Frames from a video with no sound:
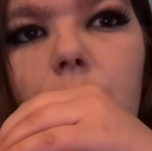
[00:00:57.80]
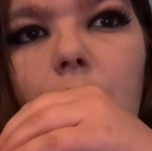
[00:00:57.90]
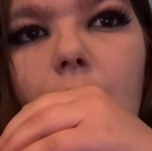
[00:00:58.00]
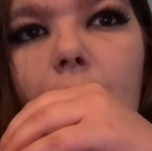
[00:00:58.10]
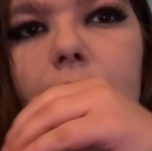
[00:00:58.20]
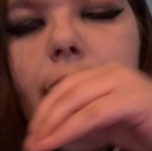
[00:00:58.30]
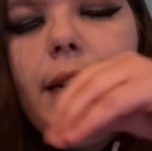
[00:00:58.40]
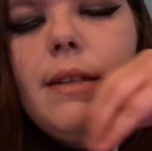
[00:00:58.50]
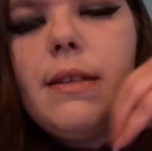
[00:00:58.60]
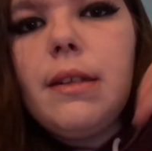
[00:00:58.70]

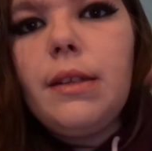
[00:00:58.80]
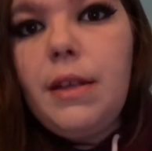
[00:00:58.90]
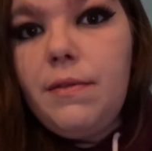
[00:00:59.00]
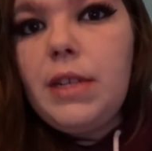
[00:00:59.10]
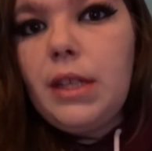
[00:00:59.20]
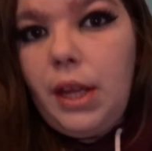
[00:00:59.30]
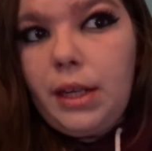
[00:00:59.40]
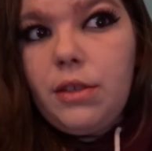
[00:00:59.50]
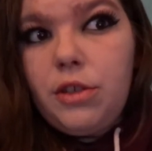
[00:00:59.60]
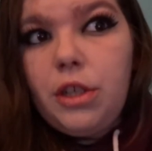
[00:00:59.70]
Alice lived in
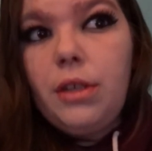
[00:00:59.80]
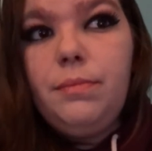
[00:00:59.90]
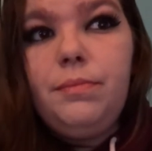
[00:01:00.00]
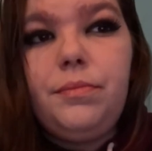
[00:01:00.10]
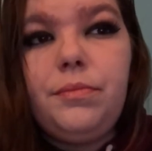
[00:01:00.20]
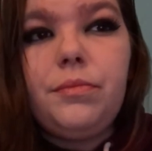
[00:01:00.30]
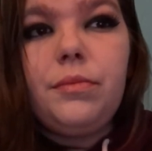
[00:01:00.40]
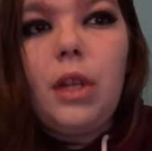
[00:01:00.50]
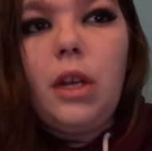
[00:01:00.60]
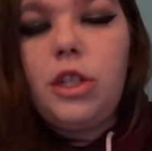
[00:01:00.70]
Lancashire.
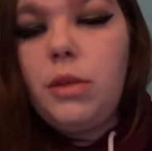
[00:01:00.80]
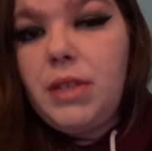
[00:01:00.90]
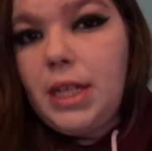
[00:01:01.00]
She was a